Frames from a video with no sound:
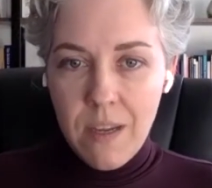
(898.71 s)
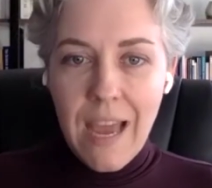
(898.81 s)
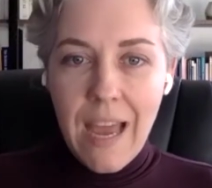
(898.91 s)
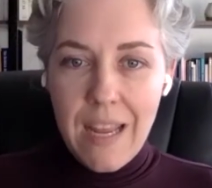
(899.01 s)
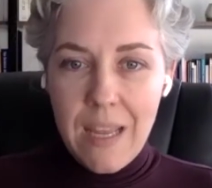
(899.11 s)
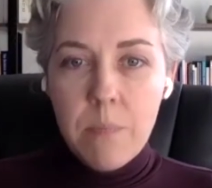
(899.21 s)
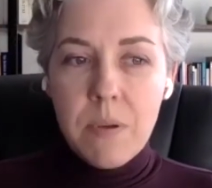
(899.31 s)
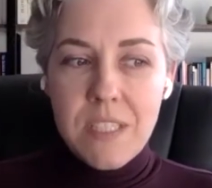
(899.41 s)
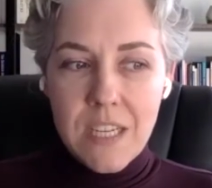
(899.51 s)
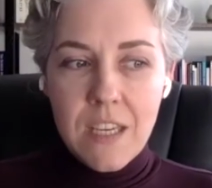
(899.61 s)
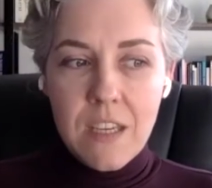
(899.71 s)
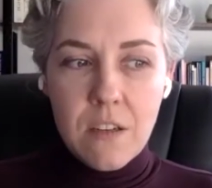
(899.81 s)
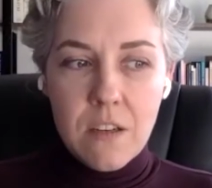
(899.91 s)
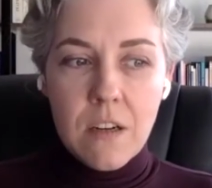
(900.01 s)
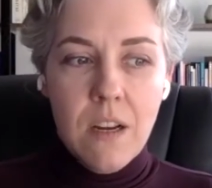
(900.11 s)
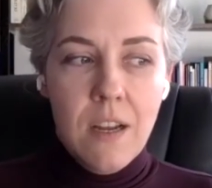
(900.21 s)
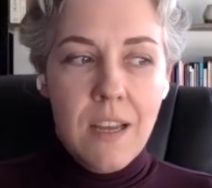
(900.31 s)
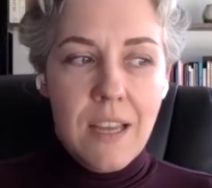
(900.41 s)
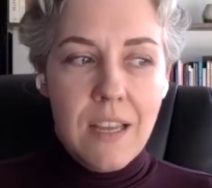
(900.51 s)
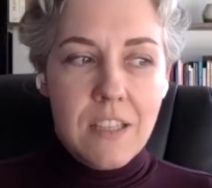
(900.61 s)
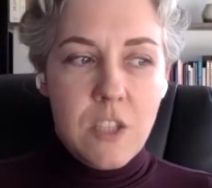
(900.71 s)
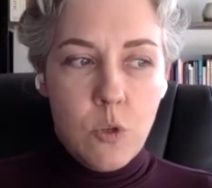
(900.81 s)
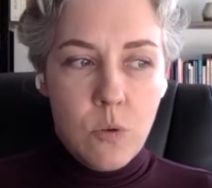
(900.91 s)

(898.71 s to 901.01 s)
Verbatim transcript: And in particular, to